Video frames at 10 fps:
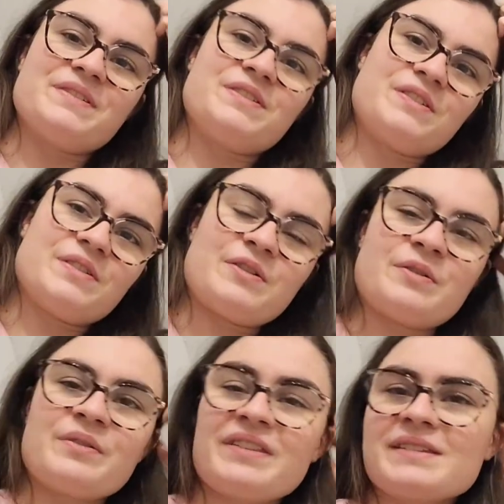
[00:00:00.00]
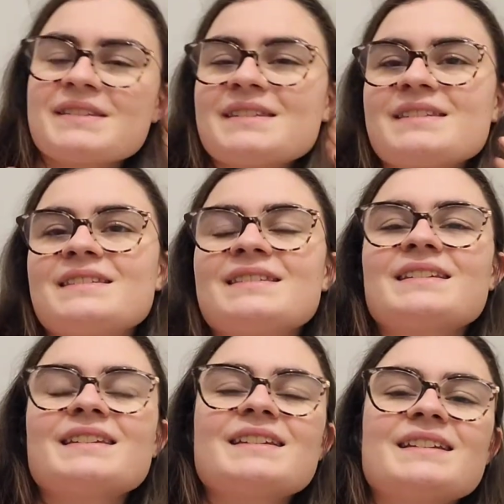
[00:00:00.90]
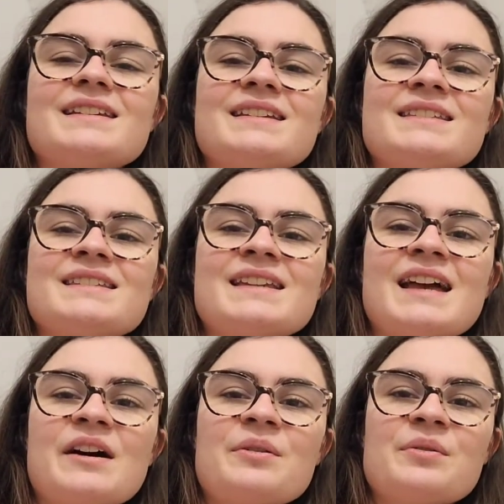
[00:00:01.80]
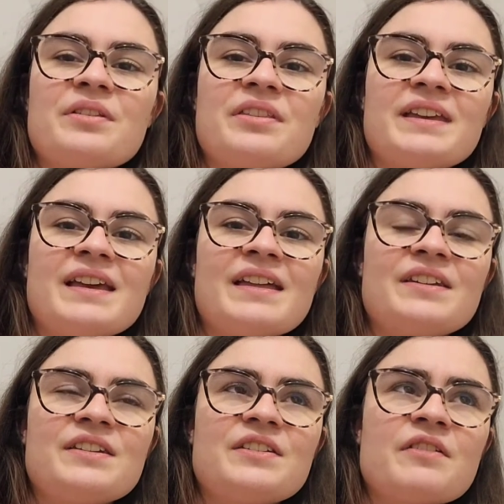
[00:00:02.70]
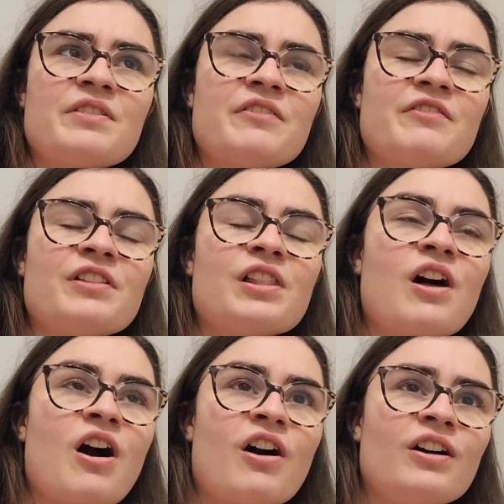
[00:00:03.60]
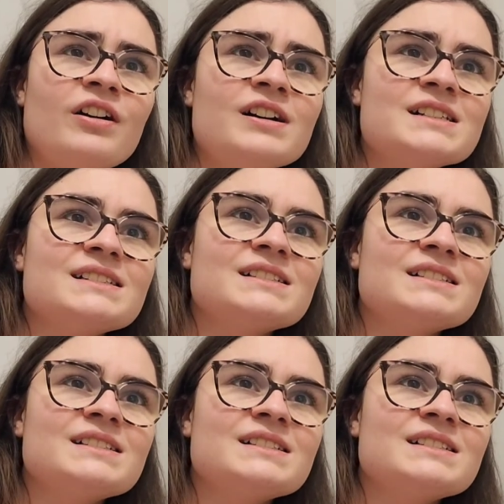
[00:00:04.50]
So this is now the end of the vlog.